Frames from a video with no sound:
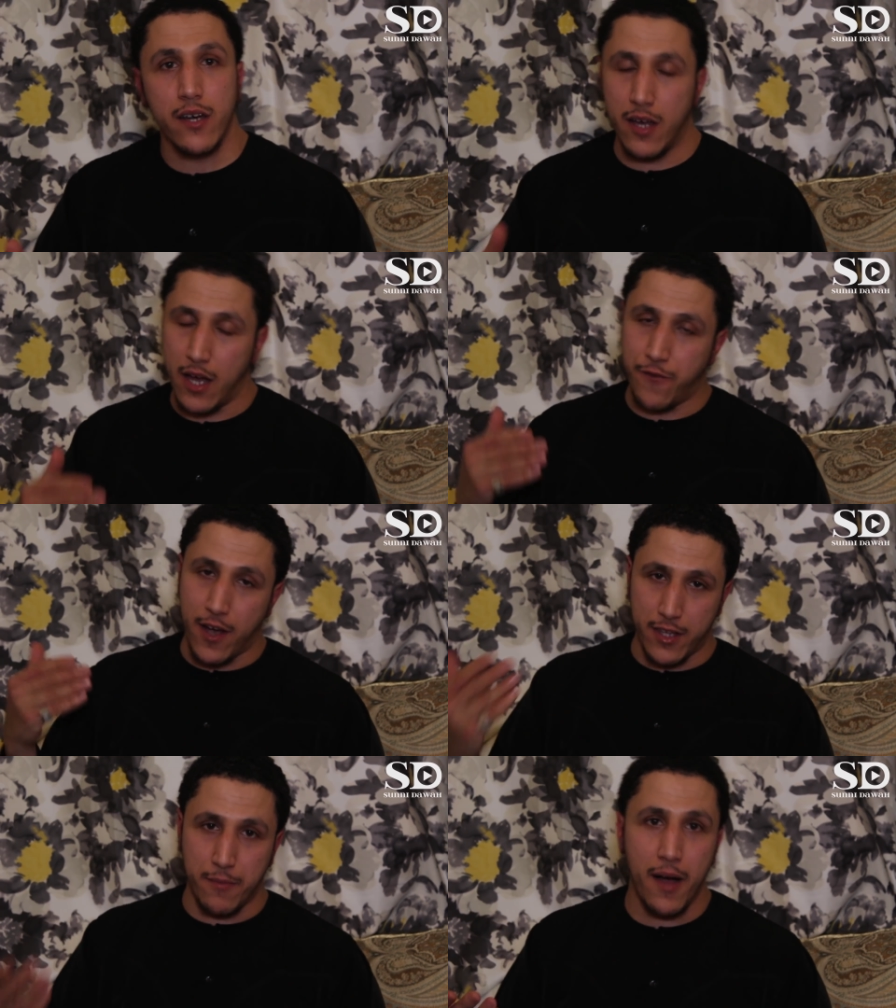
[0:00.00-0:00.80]
uh,
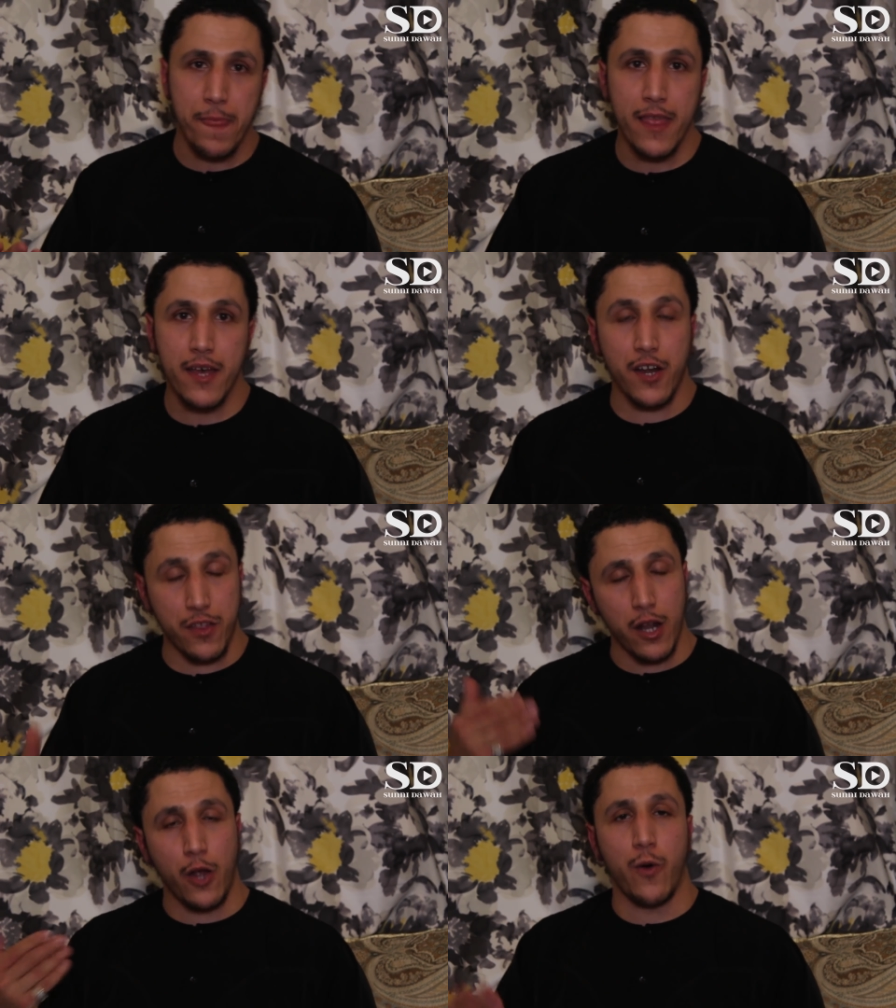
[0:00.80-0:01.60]
Fatima
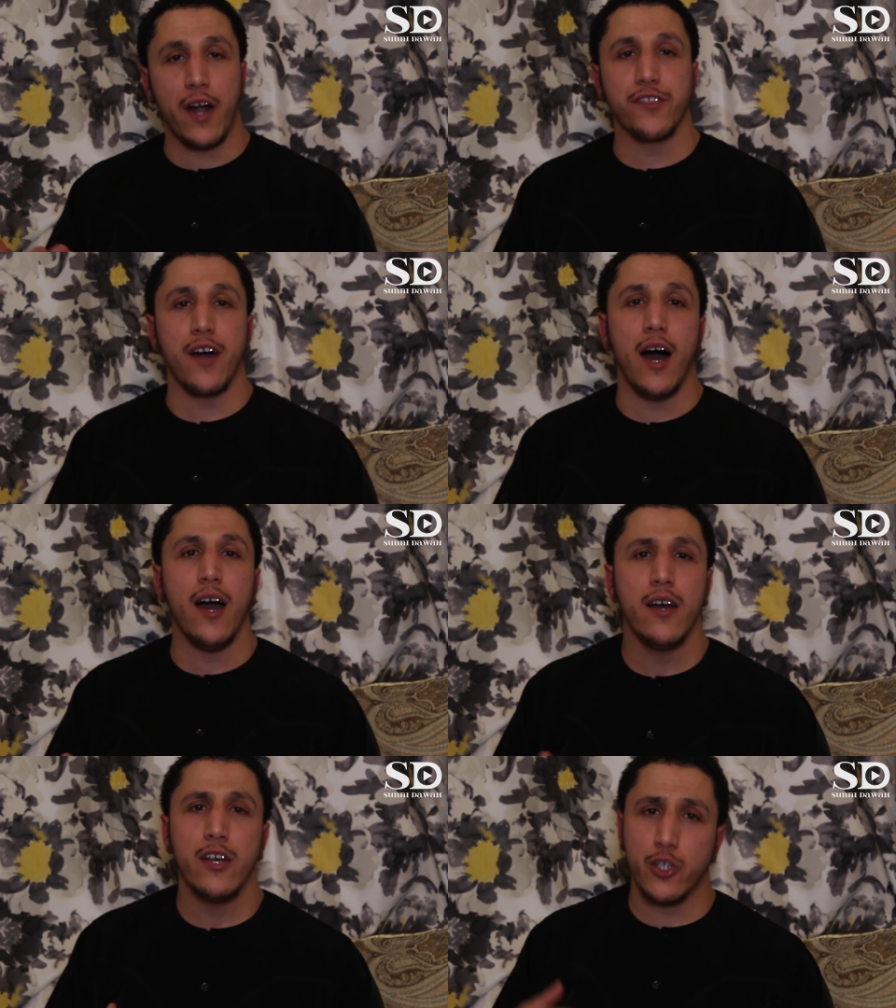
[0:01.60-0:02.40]
radhiallahu
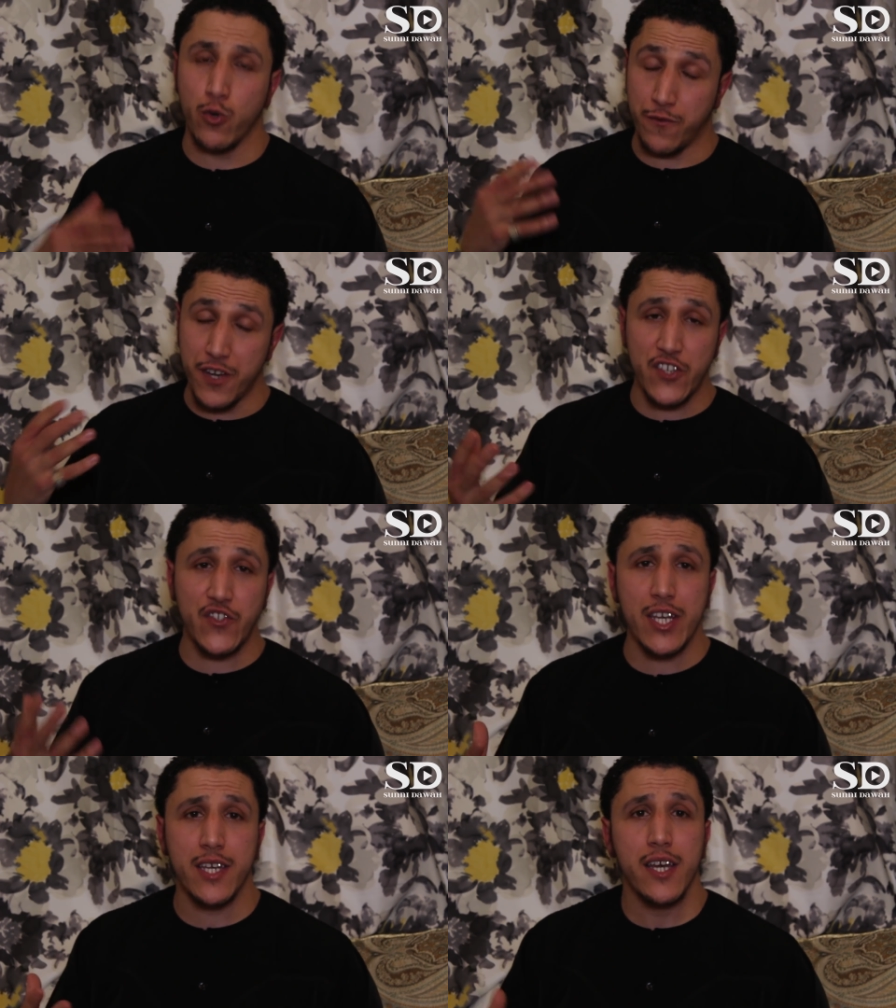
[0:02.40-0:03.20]
anha. She was very
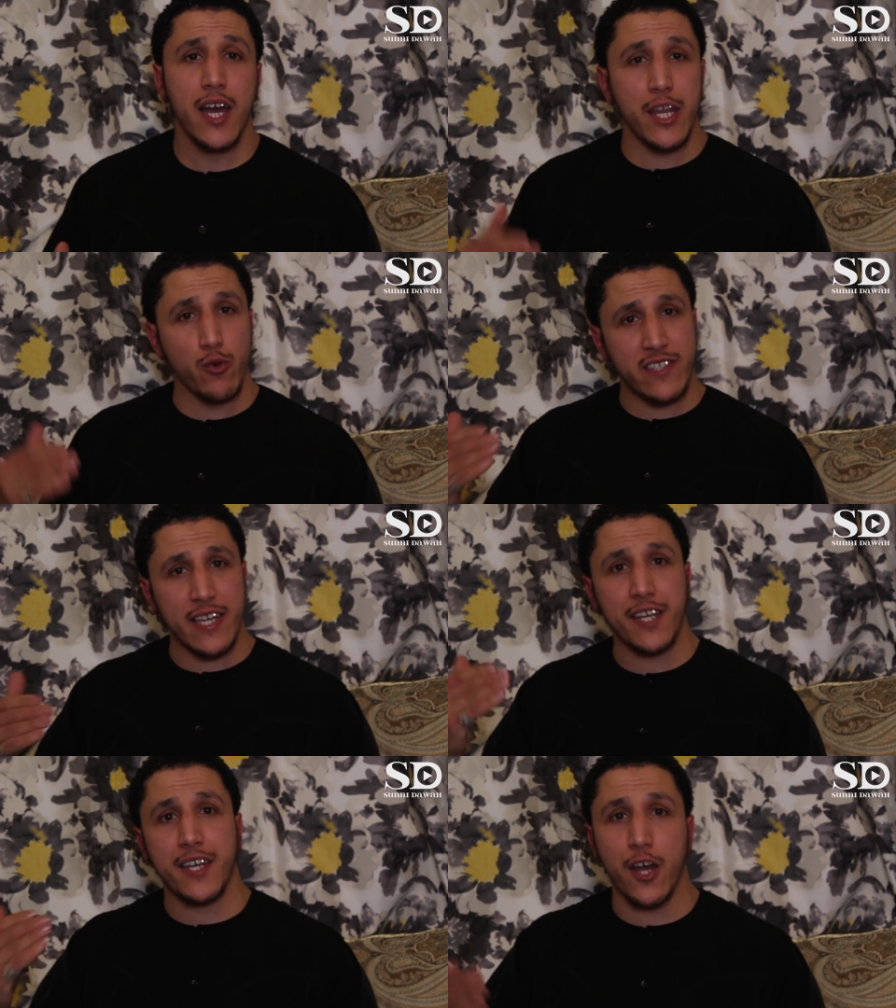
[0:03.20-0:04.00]
sick, and he was
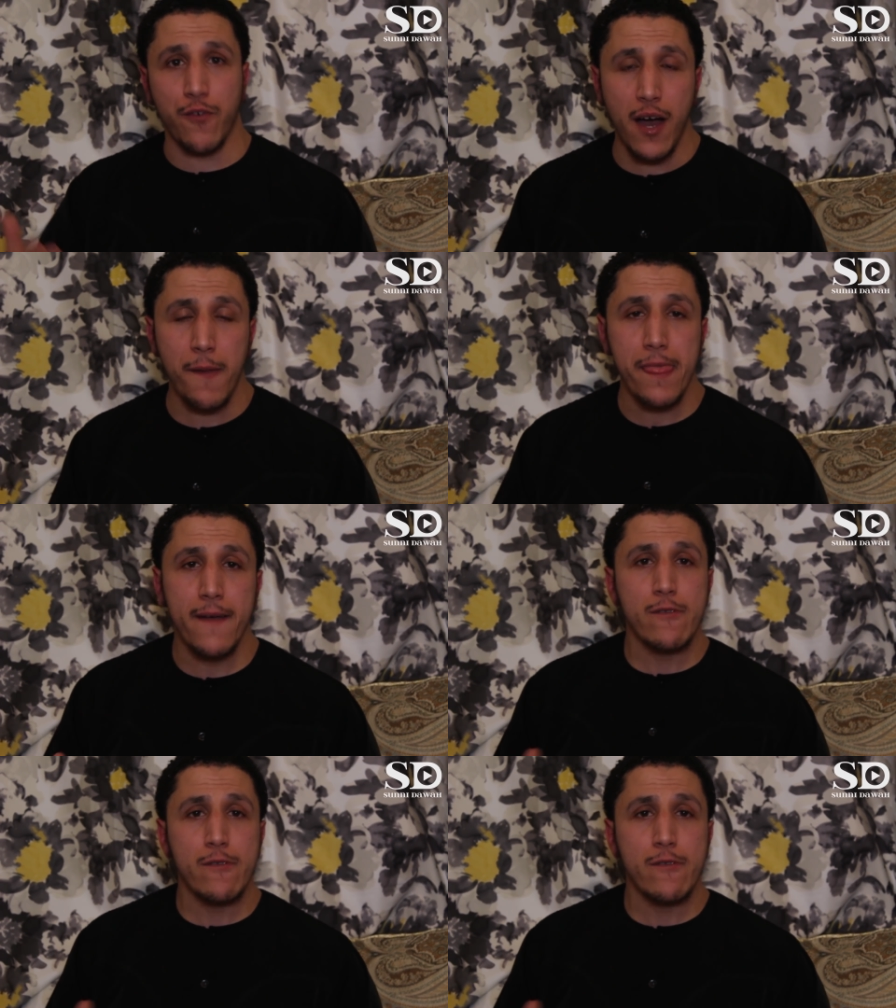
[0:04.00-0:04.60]
taking care of her.